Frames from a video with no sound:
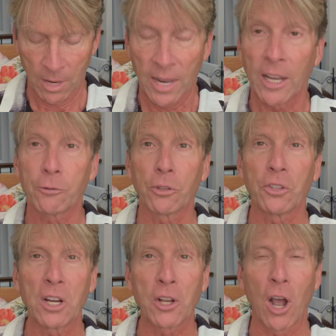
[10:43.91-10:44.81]

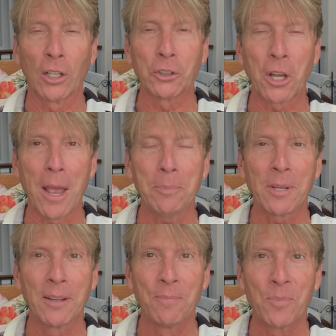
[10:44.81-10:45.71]
Interesting concept.
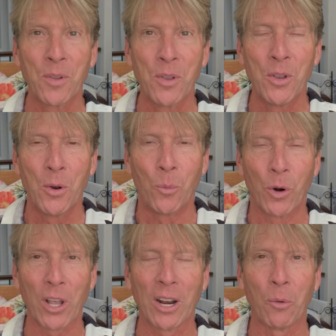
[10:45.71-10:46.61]
We're
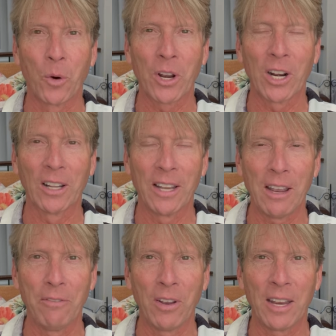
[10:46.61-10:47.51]
going to we're going to
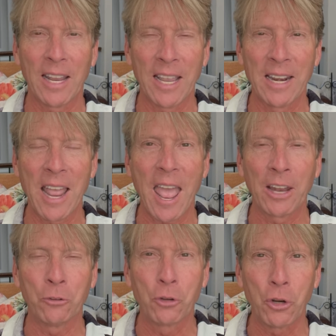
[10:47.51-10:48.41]
live in
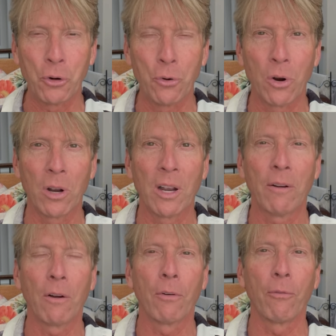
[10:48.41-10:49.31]
and to
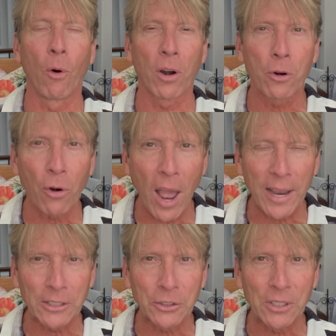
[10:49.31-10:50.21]
for
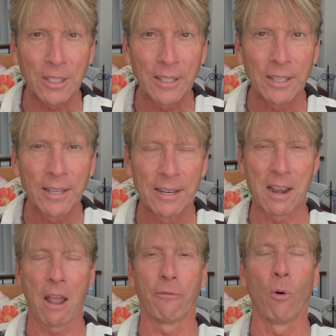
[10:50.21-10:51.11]
Christ,
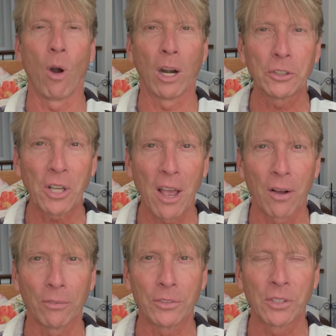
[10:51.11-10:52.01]
not for
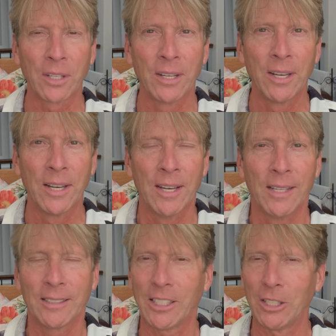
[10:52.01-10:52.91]
ourselves.
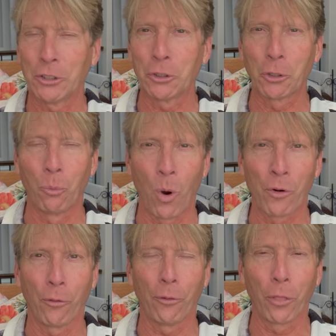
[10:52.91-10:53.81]
See, this is a
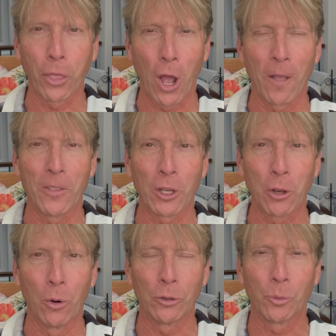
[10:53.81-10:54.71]
wonderful thought that
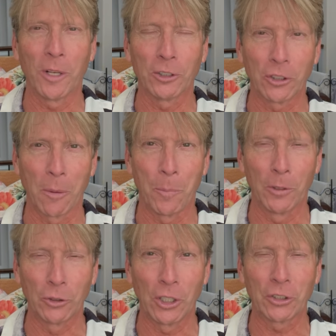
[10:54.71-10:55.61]
goes with simple,
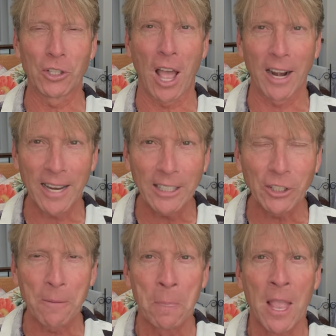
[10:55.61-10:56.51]
just not
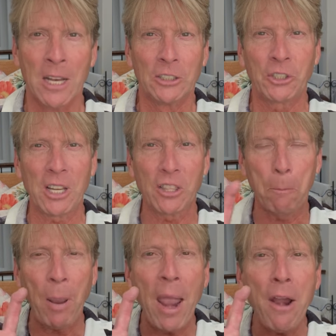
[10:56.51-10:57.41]
easy. See, the
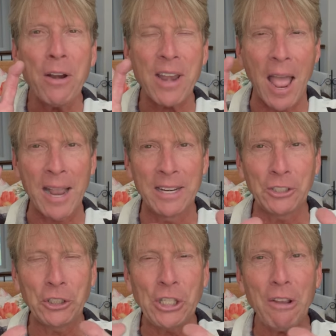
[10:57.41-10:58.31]
paradigm is
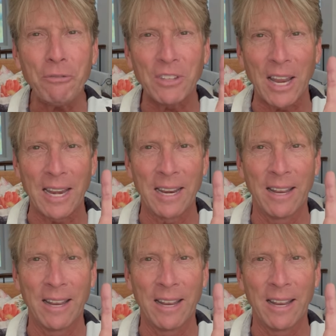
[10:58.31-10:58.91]
shifting.